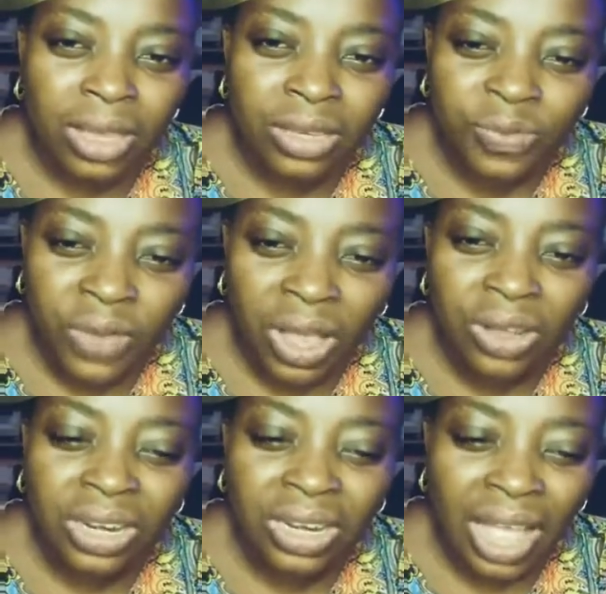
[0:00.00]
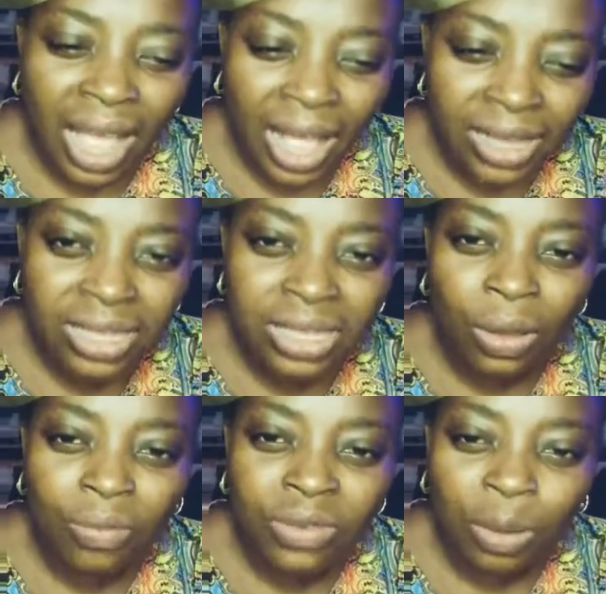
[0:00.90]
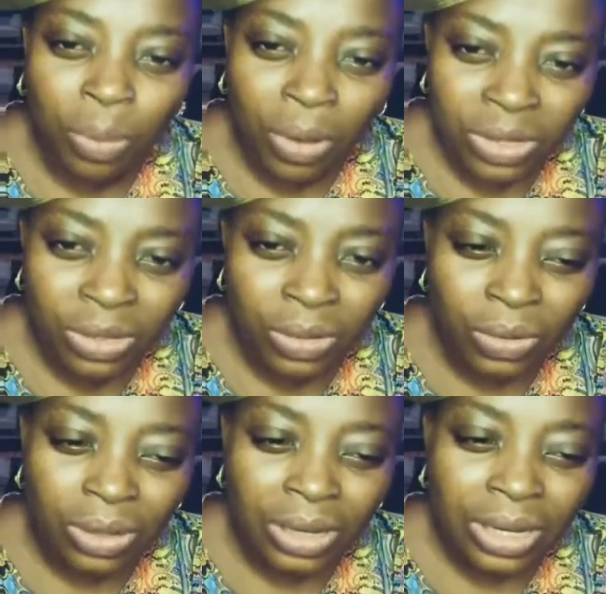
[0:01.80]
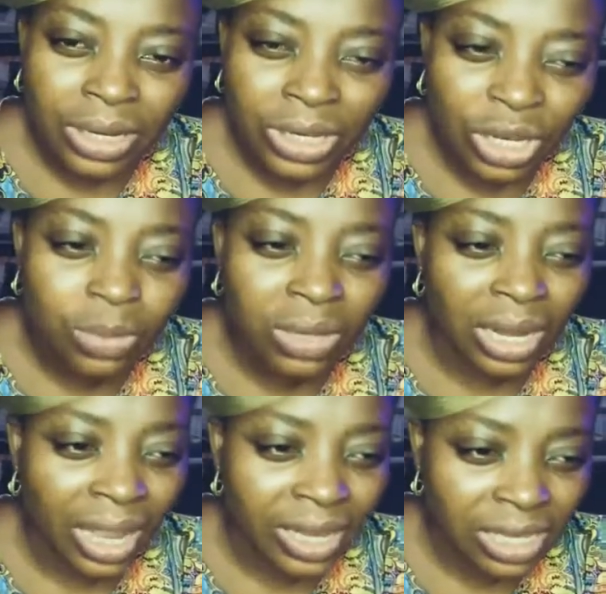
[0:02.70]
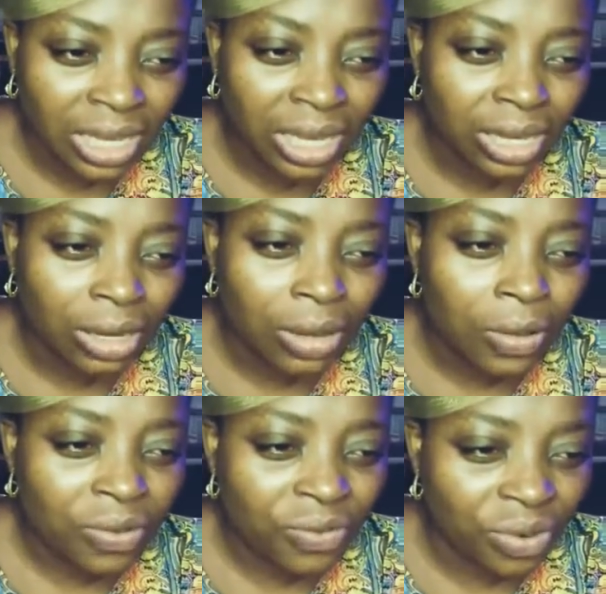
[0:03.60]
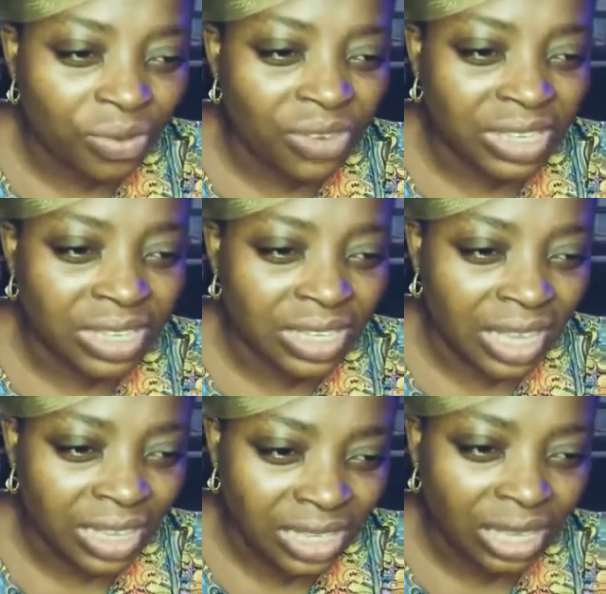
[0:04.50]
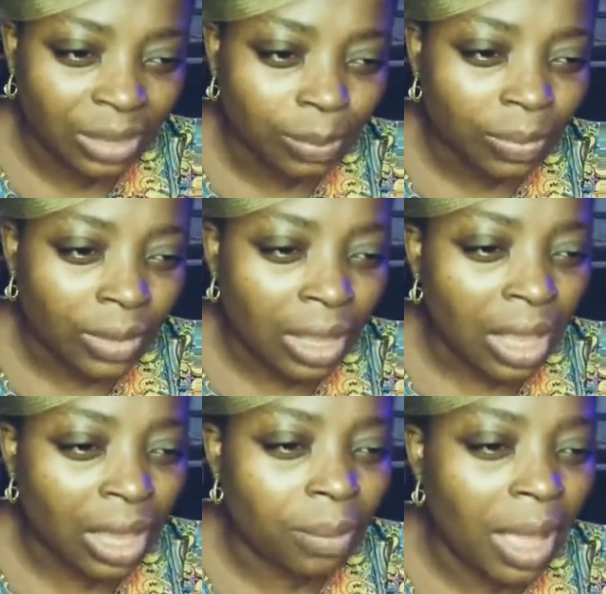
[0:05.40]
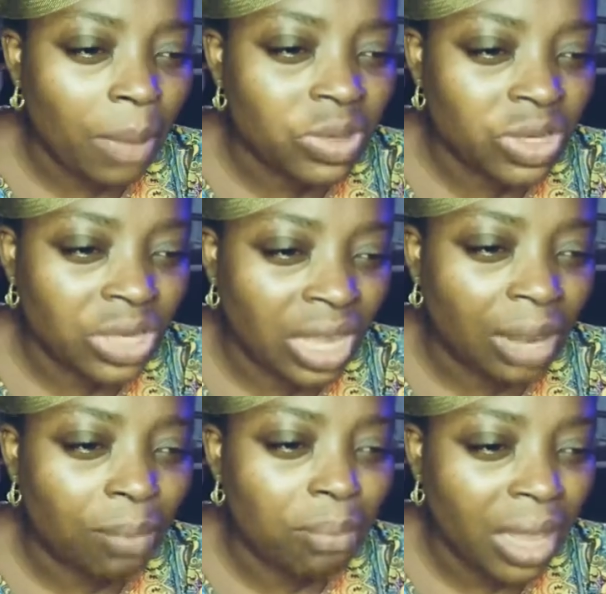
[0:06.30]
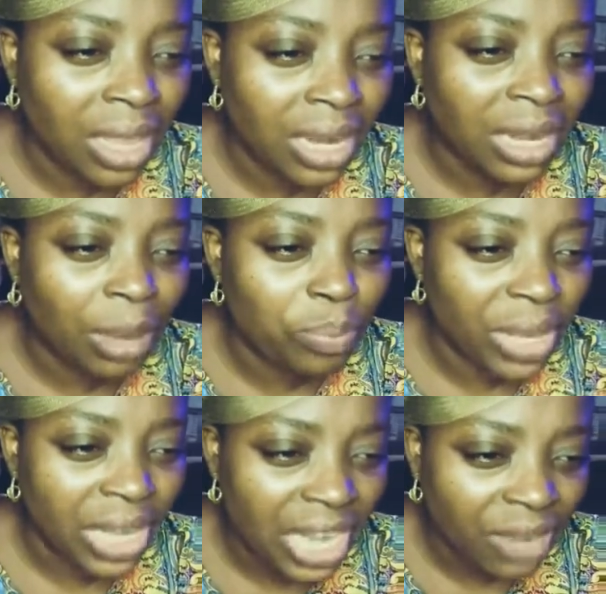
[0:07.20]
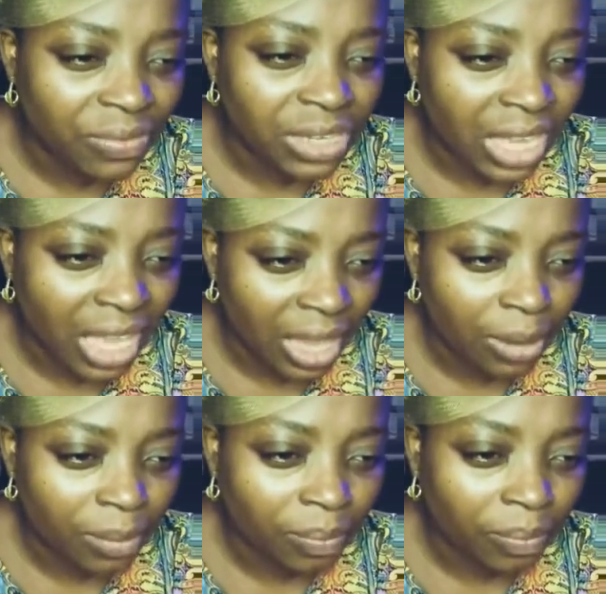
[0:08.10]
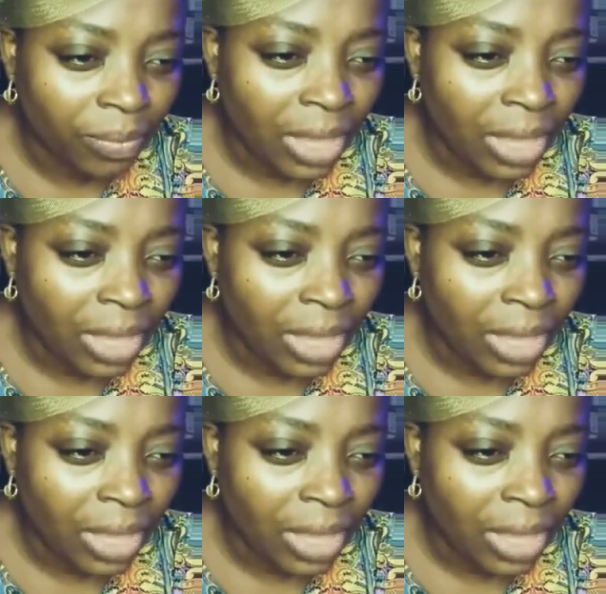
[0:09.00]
is found in Acts of the Apostle, chapter 19, from verses 18. And the Bible says that many that believed came